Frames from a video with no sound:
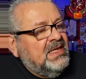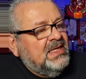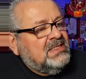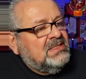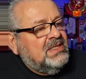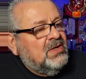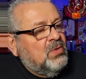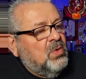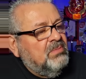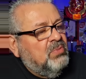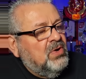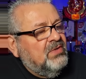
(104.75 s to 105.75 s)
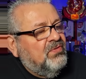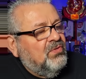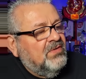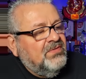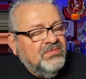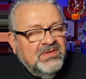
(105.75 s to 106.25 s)
It's the one point
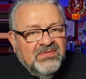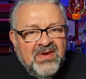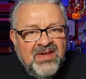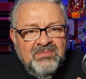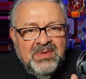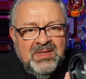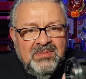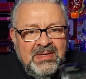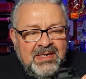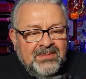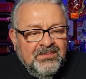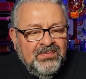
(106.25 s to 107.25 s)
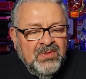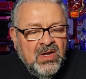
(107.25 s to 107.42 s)
four fifty-five millimeter.